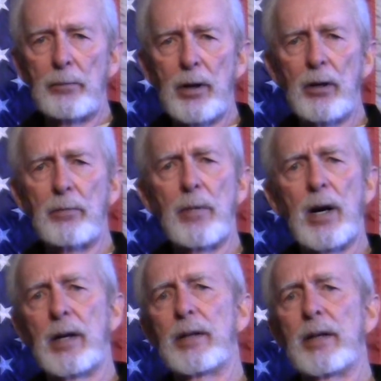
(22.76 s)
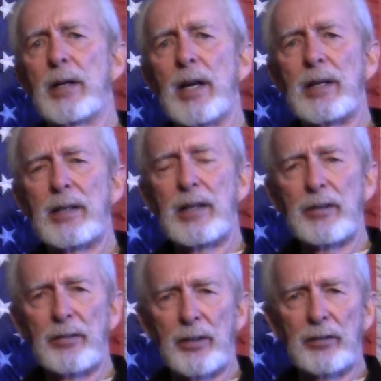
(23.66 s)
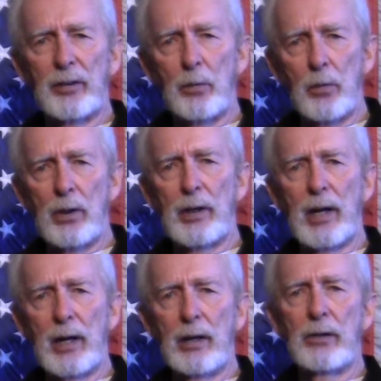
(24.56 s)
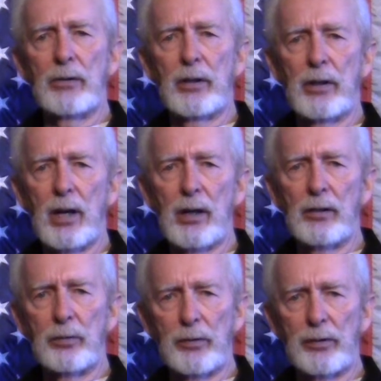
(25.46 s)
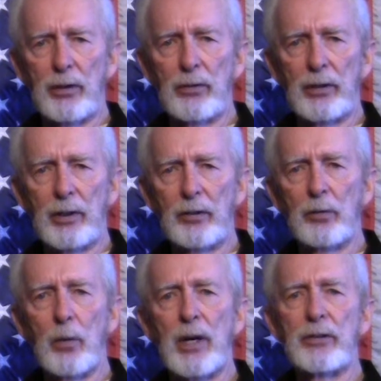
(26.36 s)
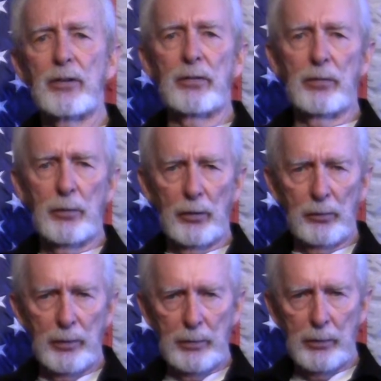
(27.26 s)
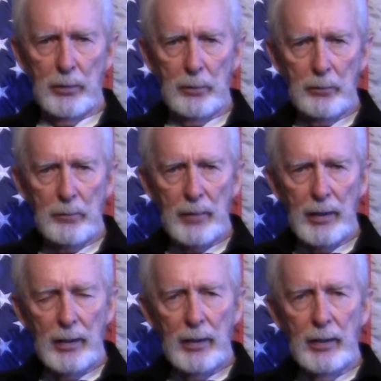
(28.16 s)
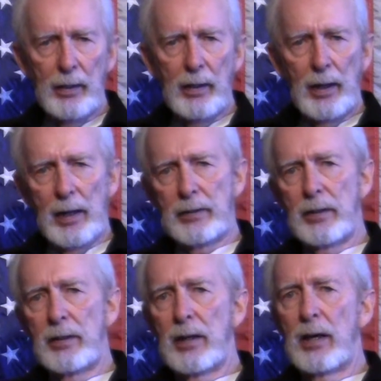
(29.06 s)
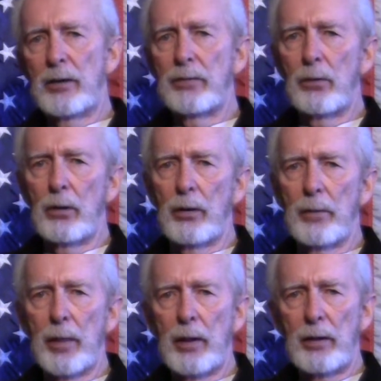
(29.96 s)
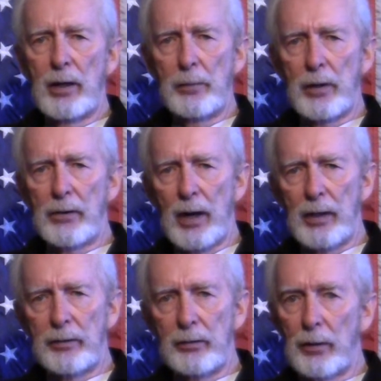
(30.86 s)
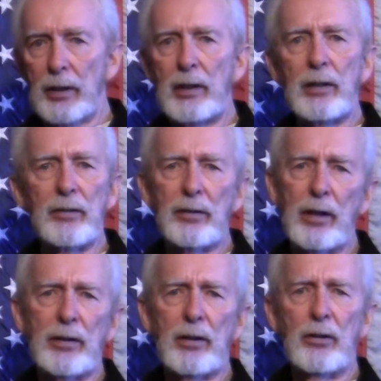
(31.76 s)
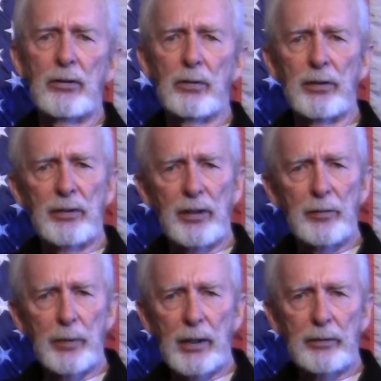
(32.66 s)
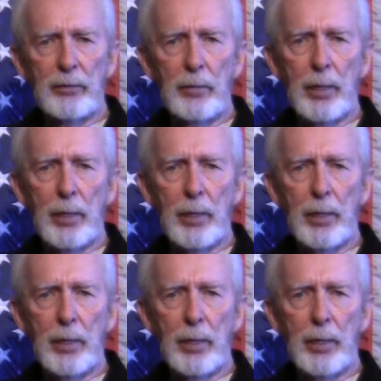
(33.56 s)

Bear in mind that in 1861, $800 was several years' wages for most people. 1894, Democrats, do I need to say the usual suspects,